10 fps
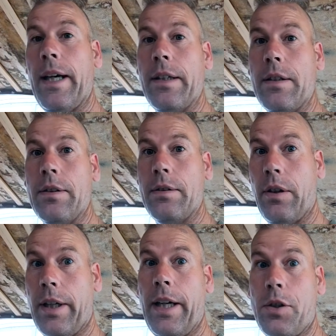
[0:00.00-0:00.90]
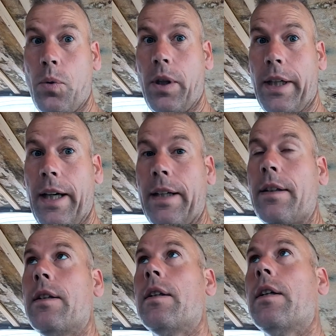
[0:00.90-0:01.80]
I can, I'll catch what I
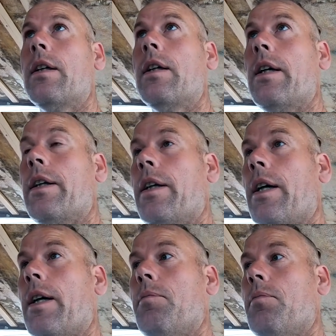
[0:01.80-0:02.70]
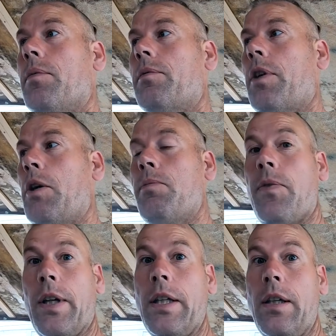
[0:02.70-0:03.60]
can, and um,
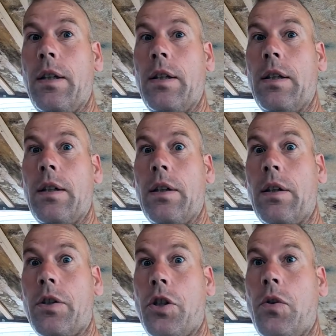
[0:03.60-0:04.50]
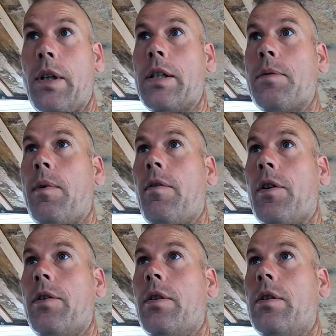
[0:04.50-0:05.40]
hopefully I'll tune in
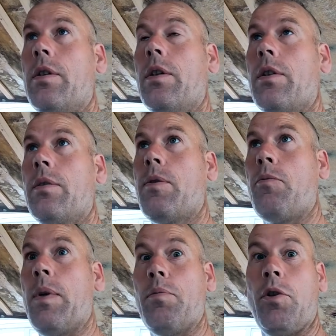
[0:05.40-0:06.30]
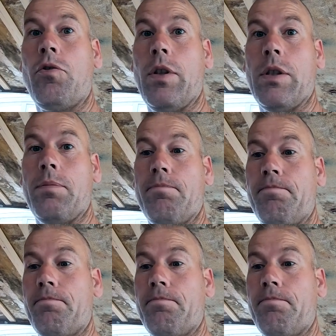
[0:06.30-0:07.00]
tomorrow with a bit of progress.